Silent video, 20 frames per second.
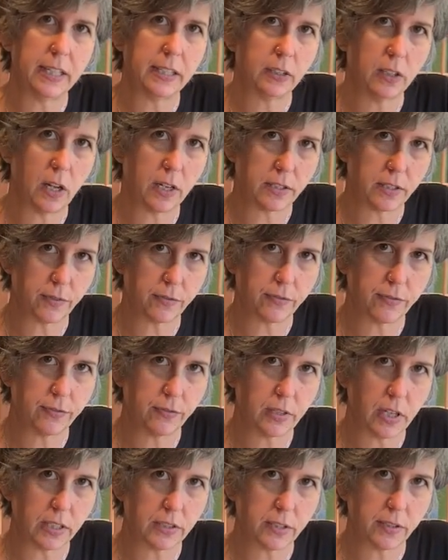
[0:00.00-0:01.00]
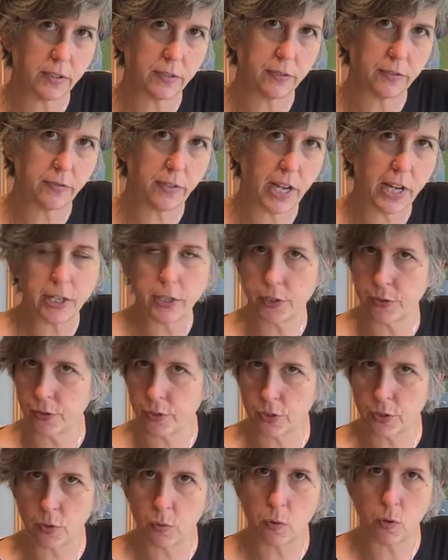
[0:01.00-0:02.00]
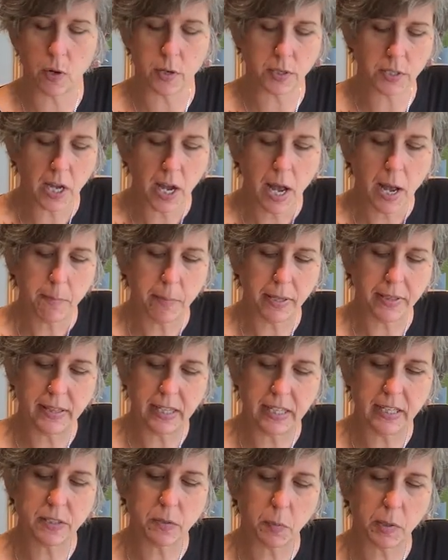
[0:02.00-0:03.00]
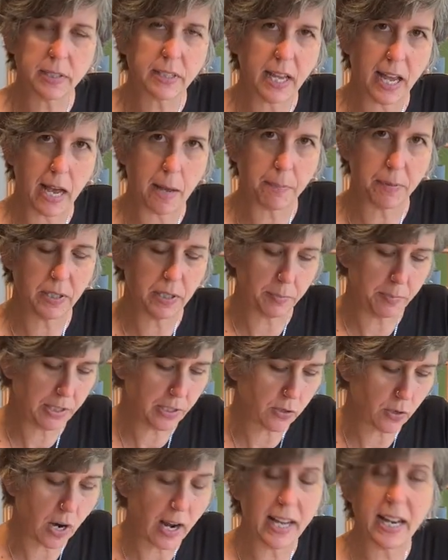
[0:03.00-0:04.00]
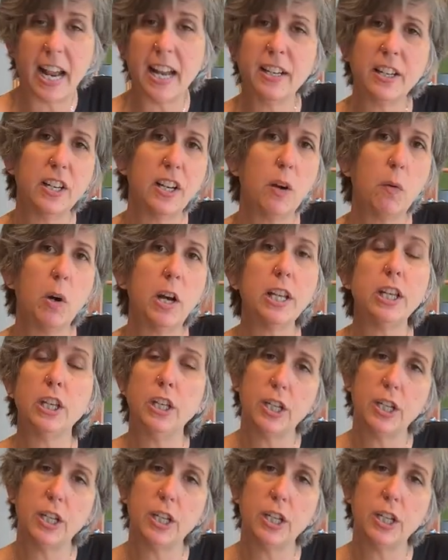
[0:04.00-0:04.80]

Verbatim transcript: in lots of lots of Asian stores. But these ones happen to be dried. And you know what?